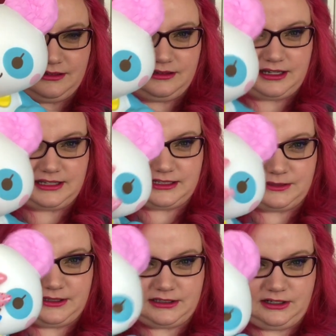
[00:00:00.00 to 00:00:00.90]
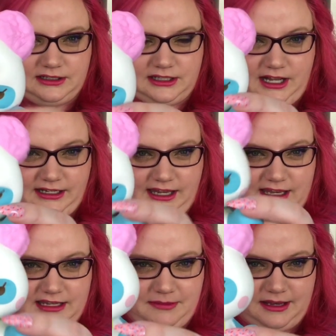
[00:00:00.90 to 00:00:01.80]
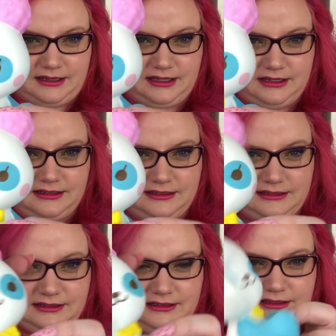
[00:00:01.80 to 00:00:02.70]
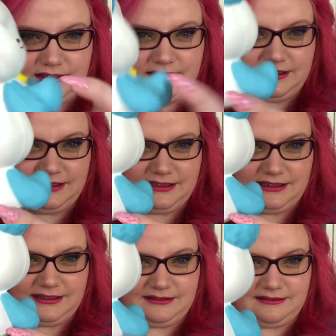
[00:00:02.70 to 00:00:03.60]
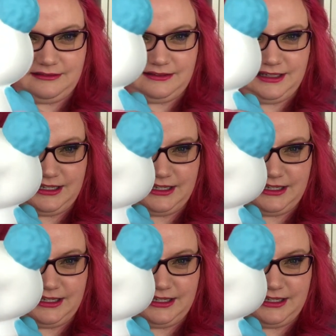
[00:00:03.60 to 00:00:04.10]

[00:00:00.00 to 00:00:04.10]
I guess that's why it's called a cotton candy panda. Oh my